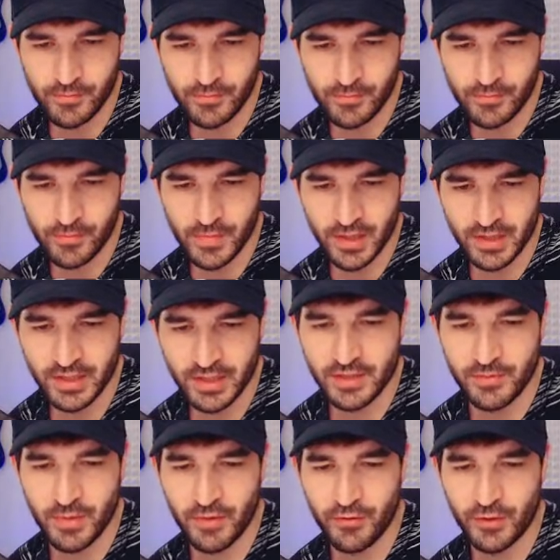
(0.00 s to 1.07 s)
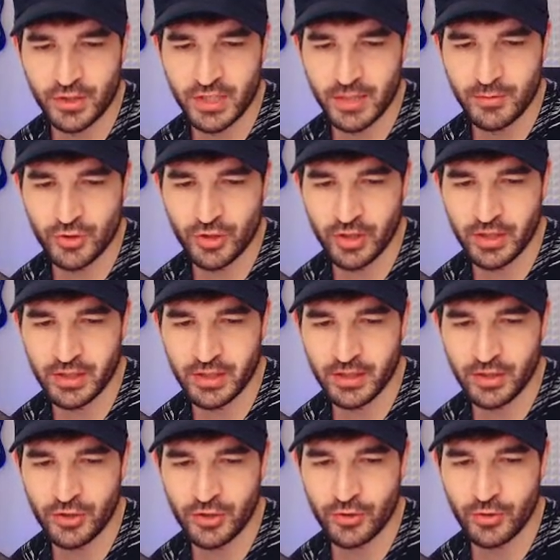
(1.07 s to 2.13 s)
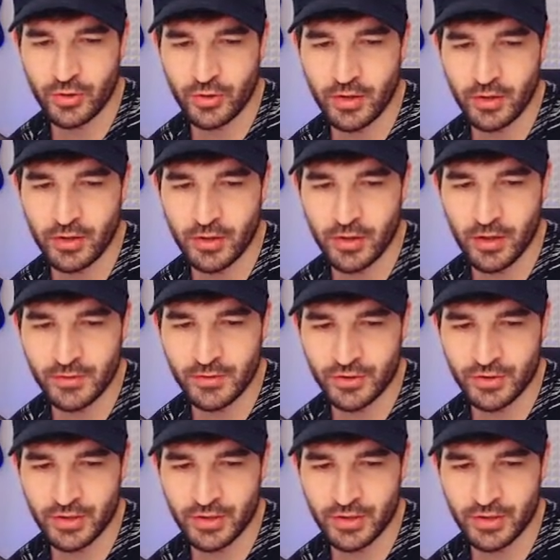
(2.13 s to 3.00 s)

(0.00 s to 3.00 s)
This is my first time joining your live stream.